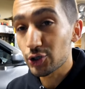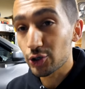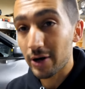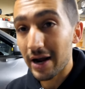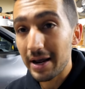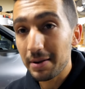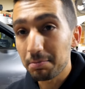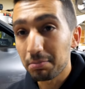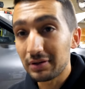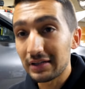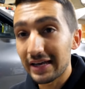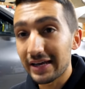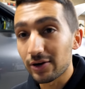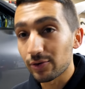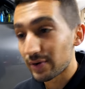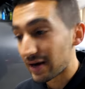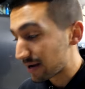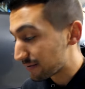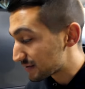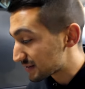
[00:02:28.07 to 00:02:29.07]
try and plan
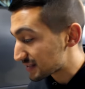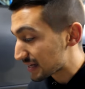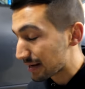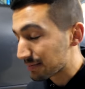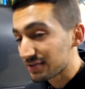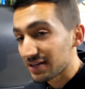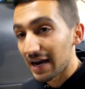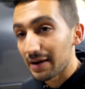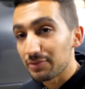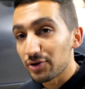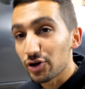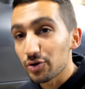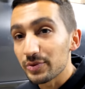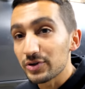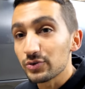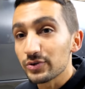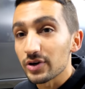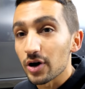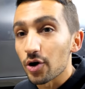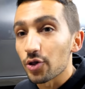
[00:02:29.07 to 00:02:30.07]
it around the same time you're gonna
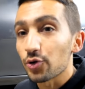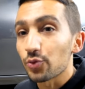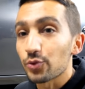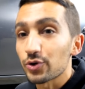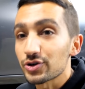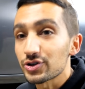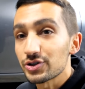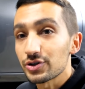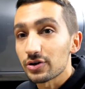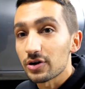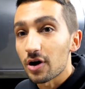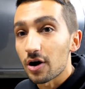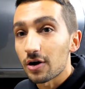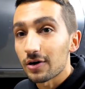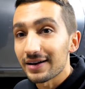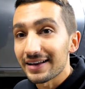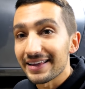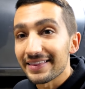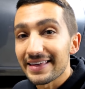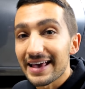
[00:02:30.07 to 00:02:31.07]
be doing other work to your
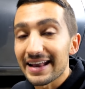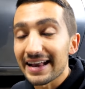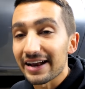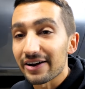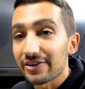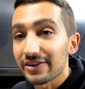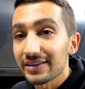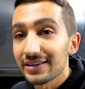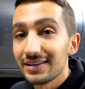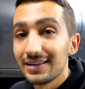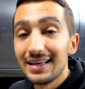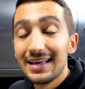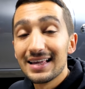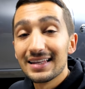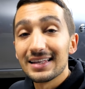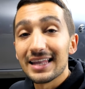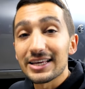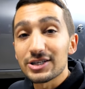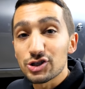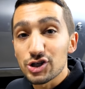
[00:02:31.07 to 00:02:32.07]
car in that area,
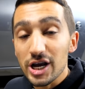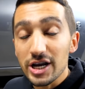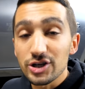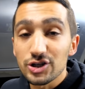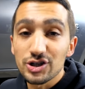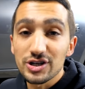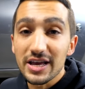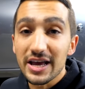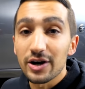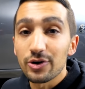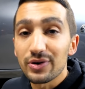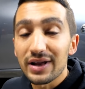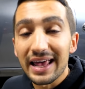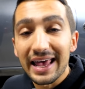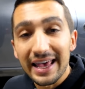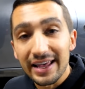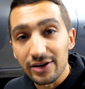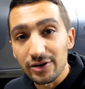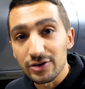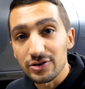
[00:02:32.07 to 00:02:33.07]
like changing out
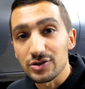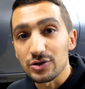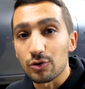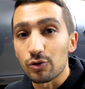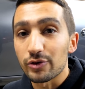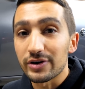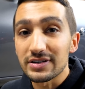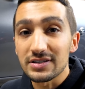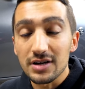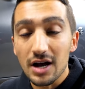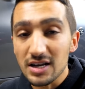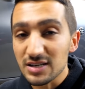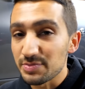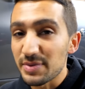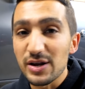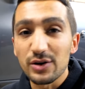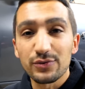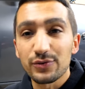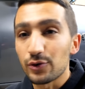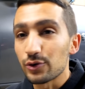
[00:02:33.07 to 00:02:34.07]
headers or exhaust
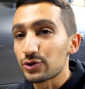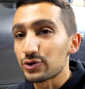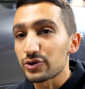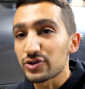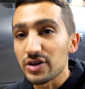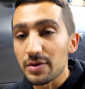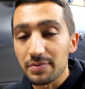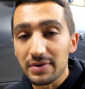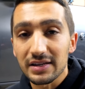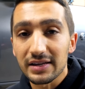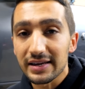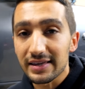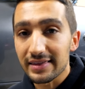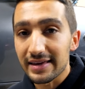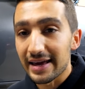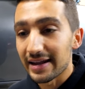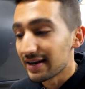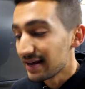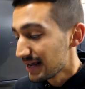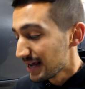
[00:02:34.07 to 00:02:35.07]
manifolds or something like
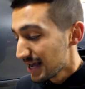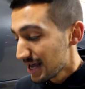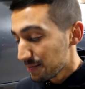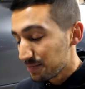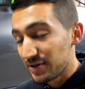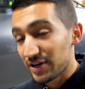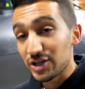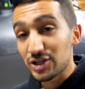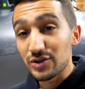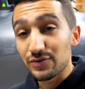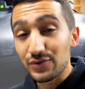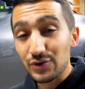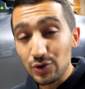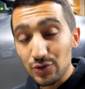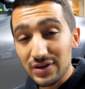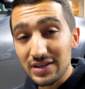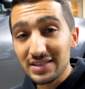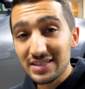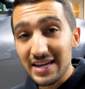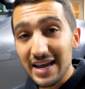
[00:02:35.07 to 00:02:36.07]
that. Because if
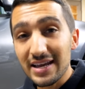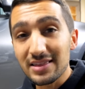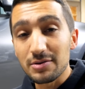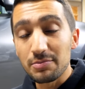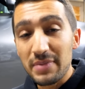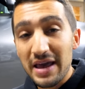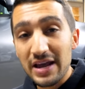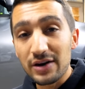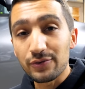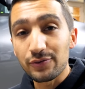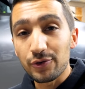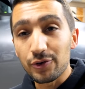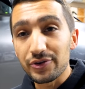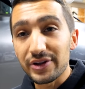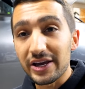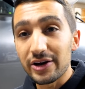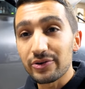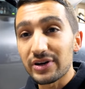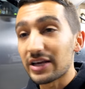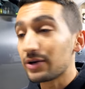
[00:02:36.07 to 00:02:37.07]
you can take the manifold
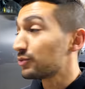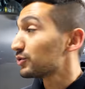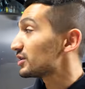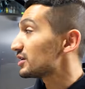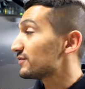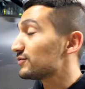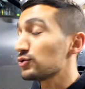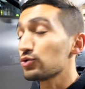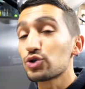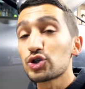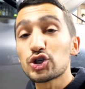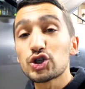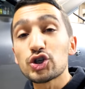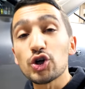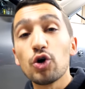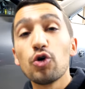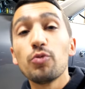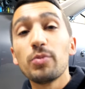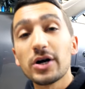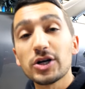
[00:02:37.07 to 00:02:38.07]
out, it will give you
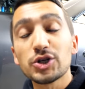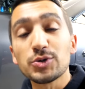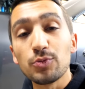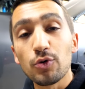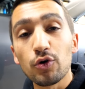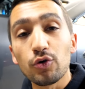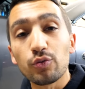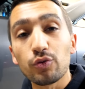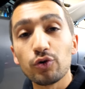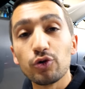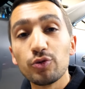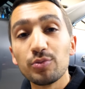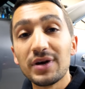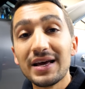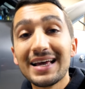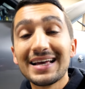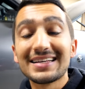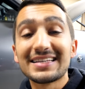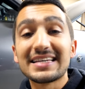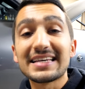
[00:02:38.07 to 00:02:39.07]
so much more room
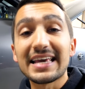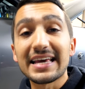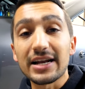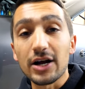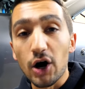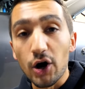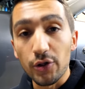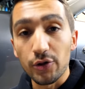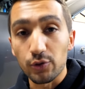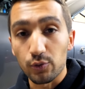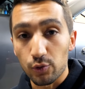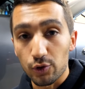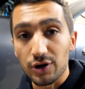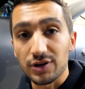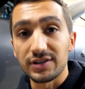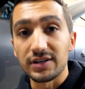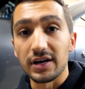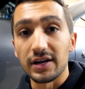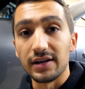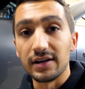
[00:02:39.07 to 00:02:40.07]
to get other
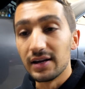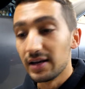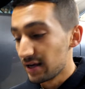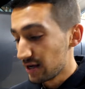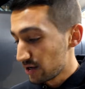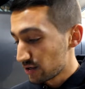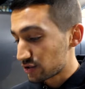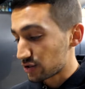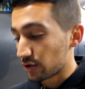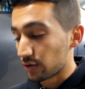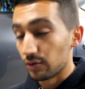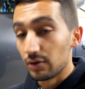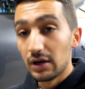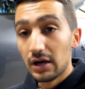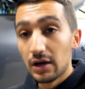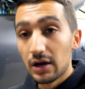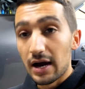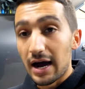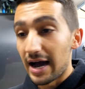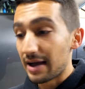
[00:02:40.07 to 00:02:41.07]
work done. So
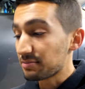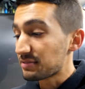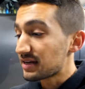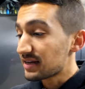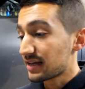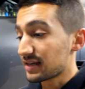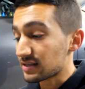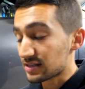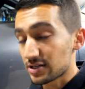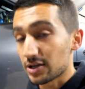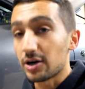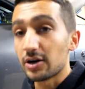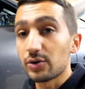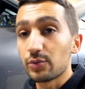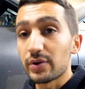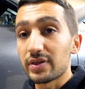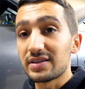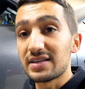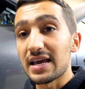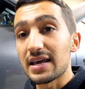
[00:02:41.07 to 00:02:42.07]
I'm gonna get started
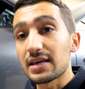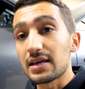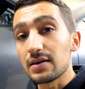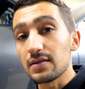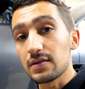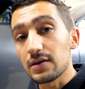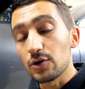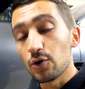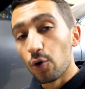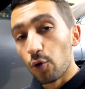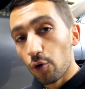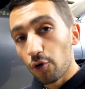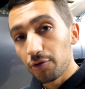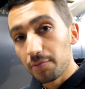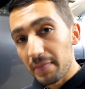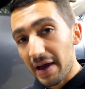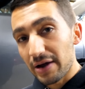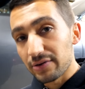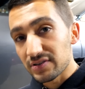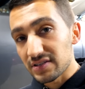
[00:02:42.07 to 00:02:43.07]
with taking the
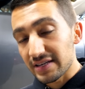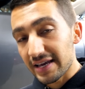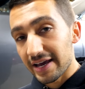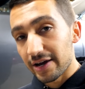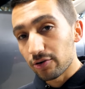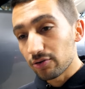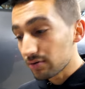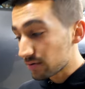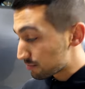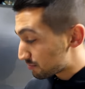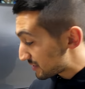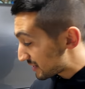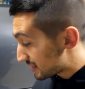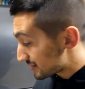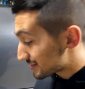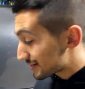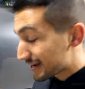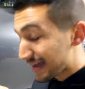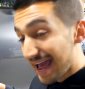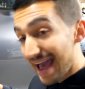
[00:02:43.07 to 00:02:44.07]
old mounts out
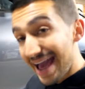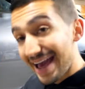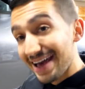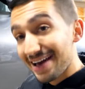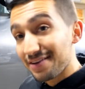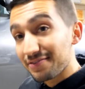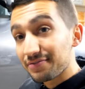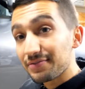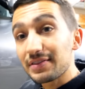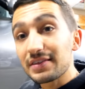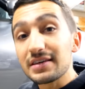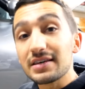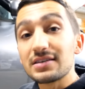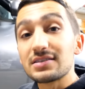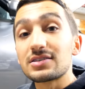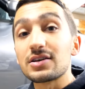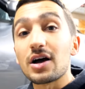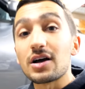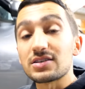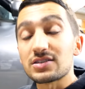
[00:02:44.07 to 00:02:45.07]
because I have the
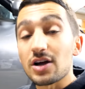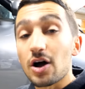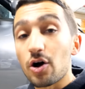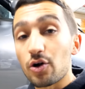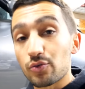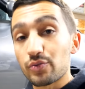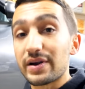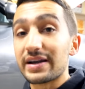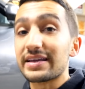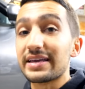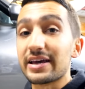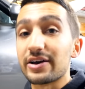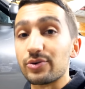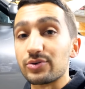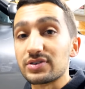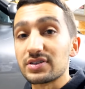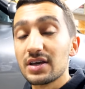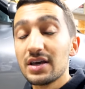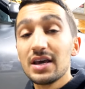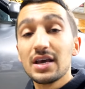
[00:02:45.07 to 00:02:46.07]
exhaust already
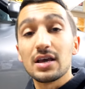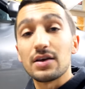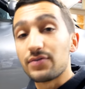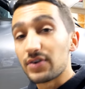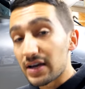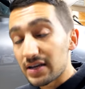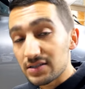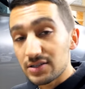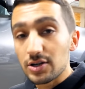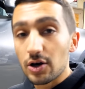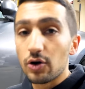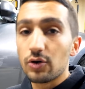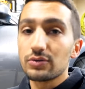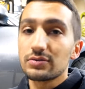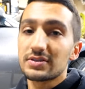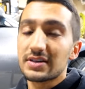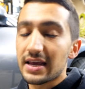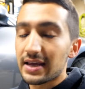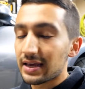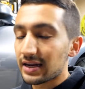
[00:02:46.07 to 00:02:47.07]
out. If you guys
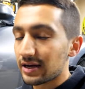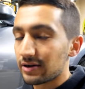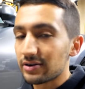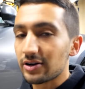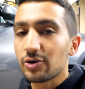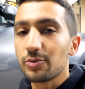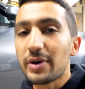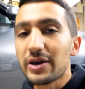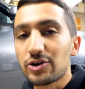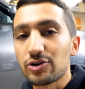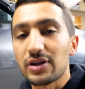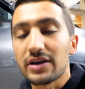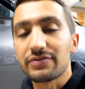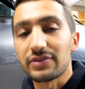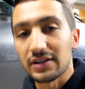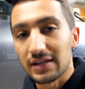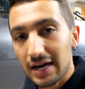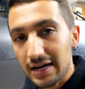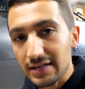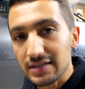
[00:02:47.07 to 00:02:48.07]
don't, take it out, it'll make your
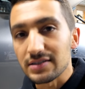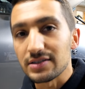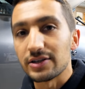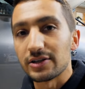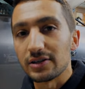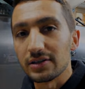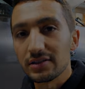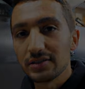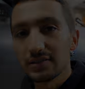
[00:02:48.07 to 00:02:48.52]
life a lot easier.